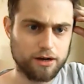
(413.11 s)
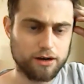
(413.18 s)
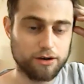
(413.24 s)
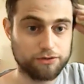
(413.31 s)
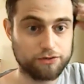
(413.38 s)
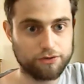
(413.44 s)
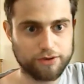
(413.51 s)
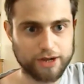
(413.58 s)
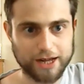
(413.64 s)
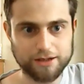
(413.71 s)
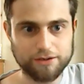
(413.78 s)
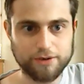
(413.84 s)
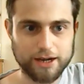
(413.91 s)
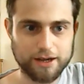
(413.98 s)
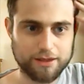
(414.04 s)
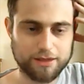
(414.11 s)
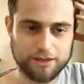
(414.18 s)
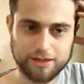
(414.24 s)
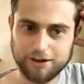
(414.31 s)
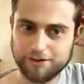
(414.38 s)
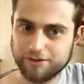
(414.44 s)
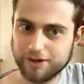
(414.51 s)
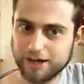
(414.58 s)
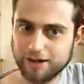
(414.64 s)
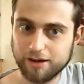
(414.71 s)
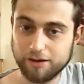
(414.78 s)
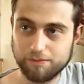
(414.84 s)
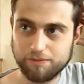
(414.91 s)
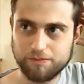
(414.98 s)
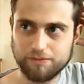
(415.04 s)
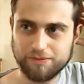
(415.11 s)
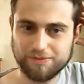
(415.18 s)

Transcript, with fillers: or Drew Galloway as he's known uh, uh,